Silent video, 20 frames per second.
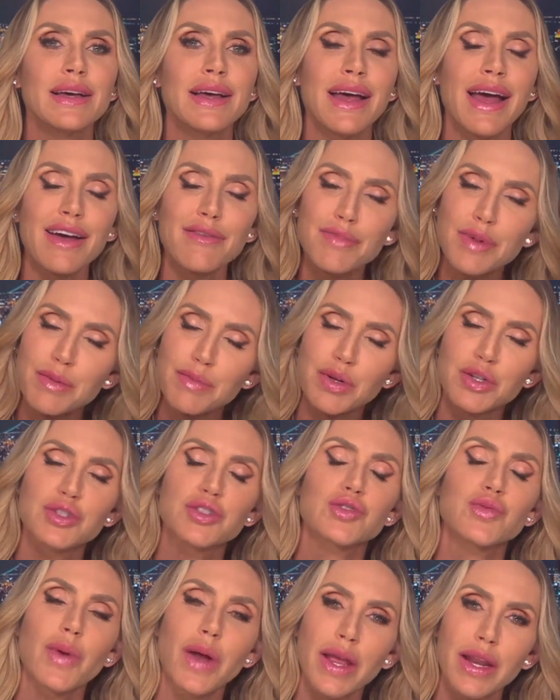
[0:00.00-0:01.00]
have been
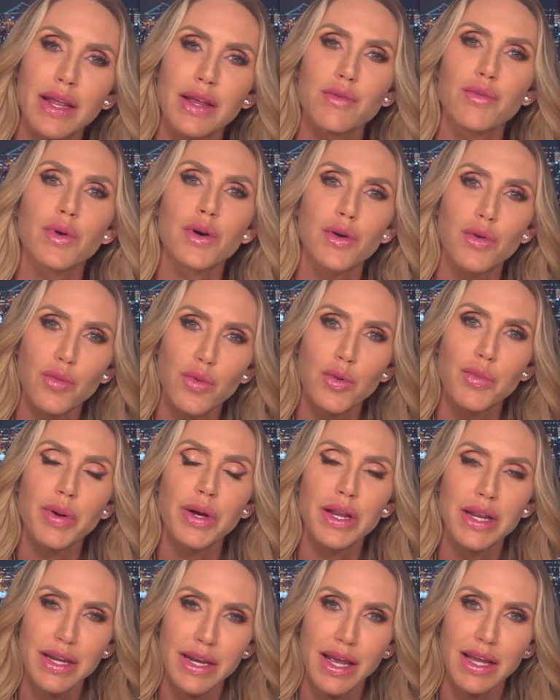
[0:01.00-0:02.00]
persuaded, we'll
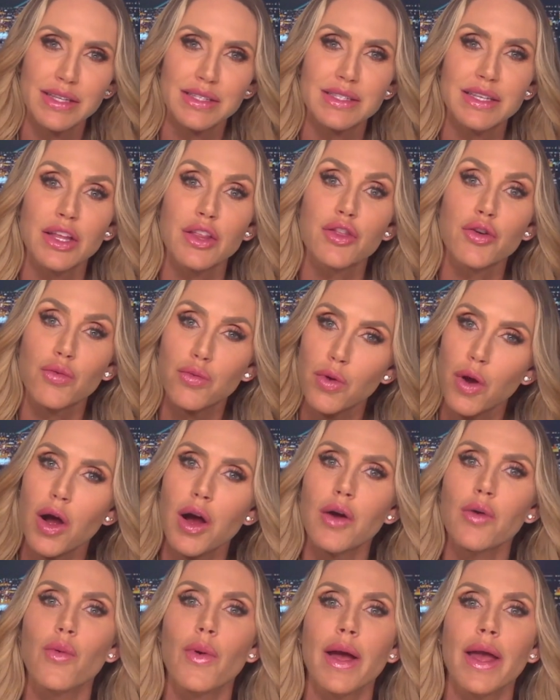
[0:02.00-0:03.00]
put it nicely, the
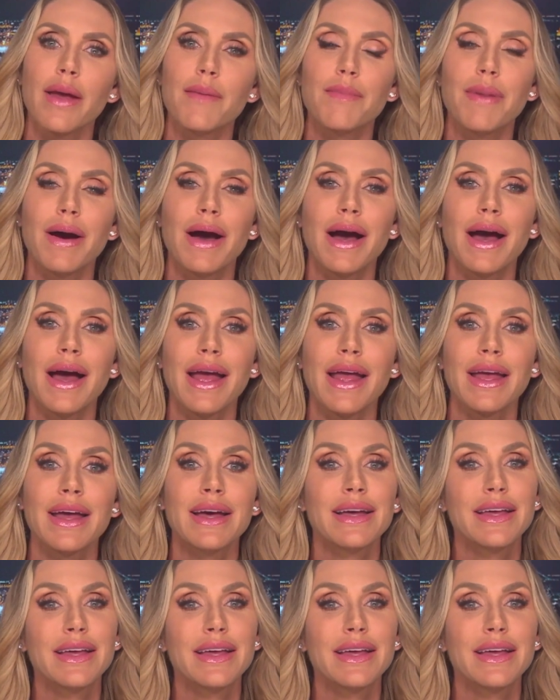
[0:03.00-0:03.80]
wrong way by